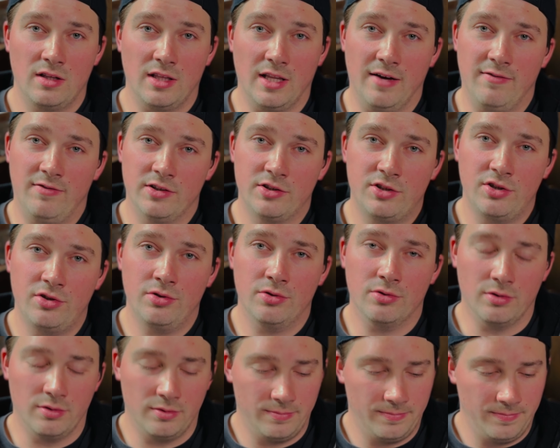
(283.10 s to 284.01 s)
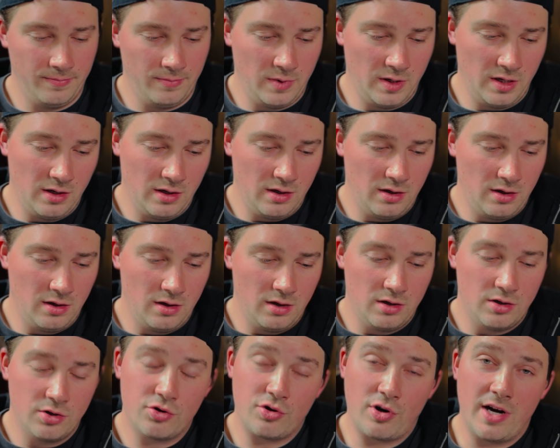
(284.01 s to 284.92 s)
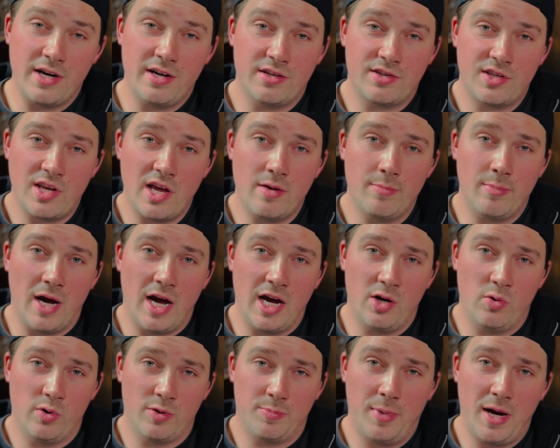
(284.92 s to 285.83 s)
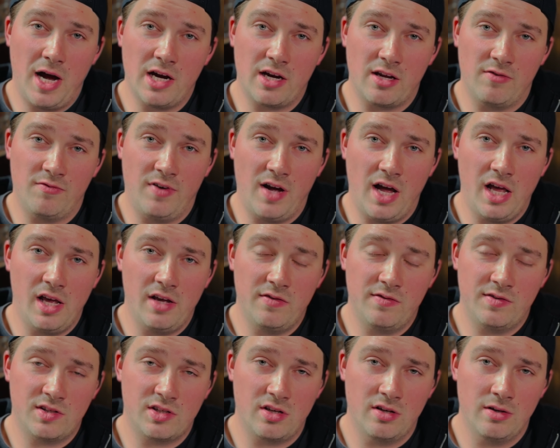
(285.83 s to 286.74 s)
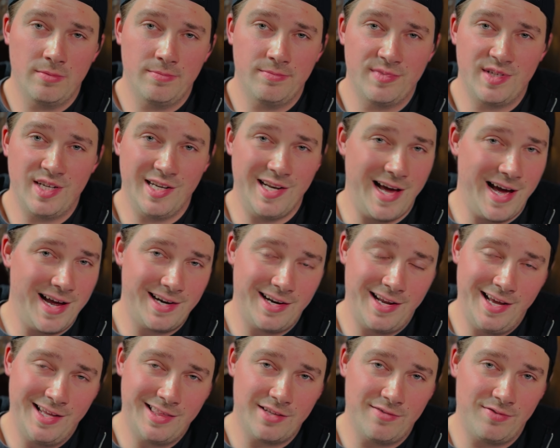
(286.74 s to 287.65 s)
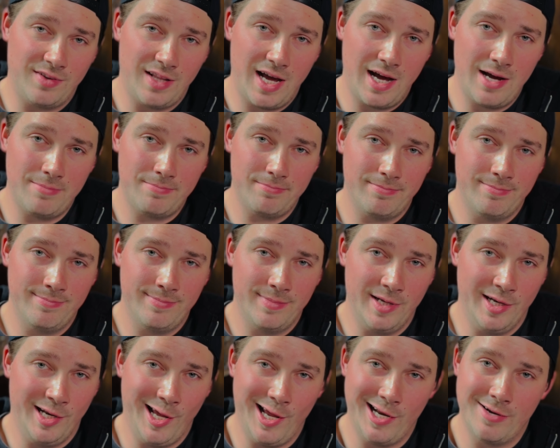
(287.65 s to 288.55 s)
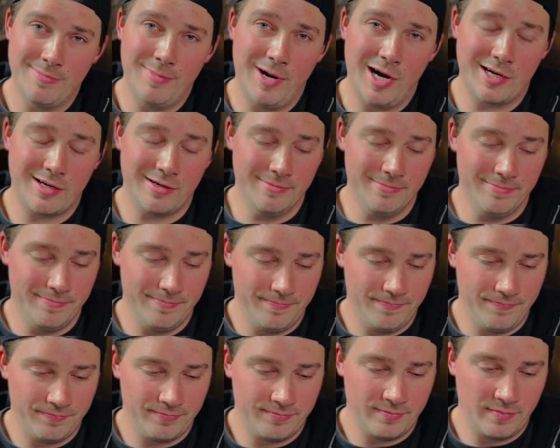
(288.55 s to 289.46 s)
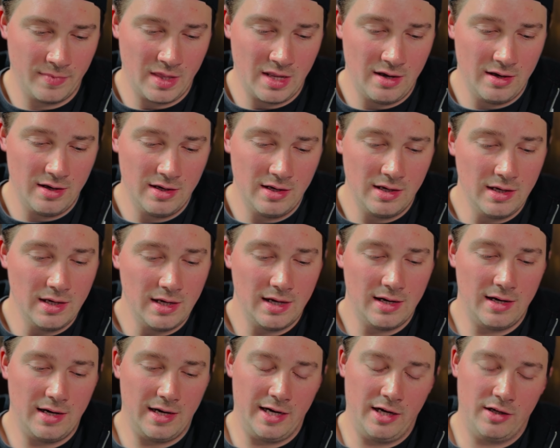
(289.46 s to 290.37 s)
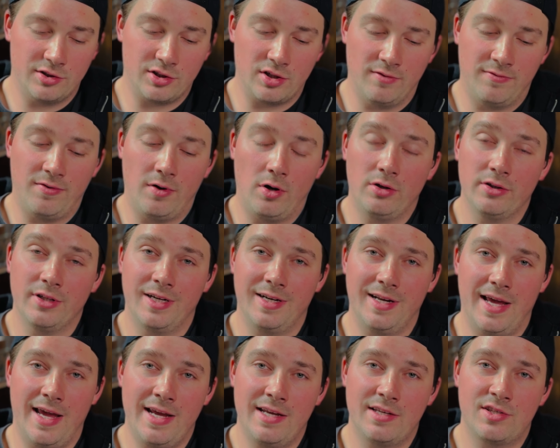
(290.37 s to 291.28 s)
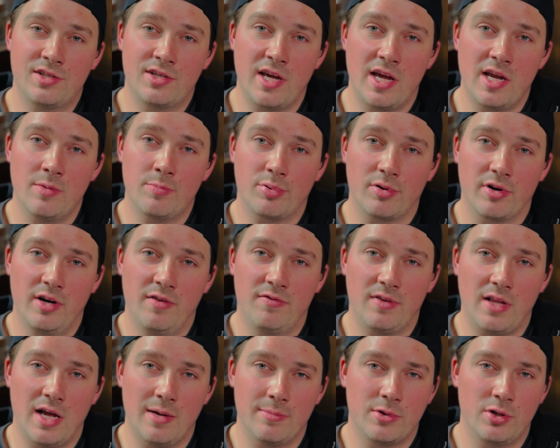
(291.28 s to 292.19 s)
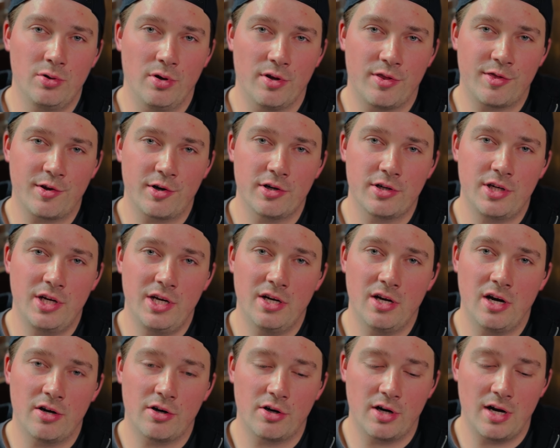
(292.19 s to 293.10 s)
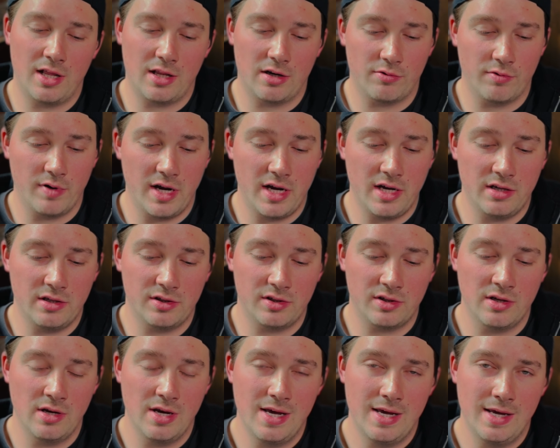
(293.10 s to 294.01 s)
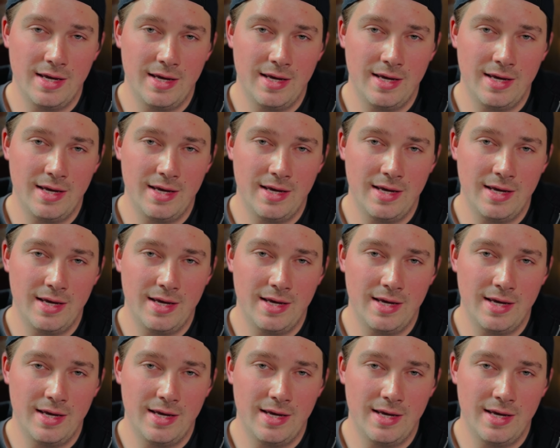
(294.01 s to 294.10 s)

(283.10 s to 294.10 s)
Level 2. Tried to set mine with pocket fives, did not hit the flop, and had to muck them. I also folded ace-10 pre-flop to a $1,300 raise.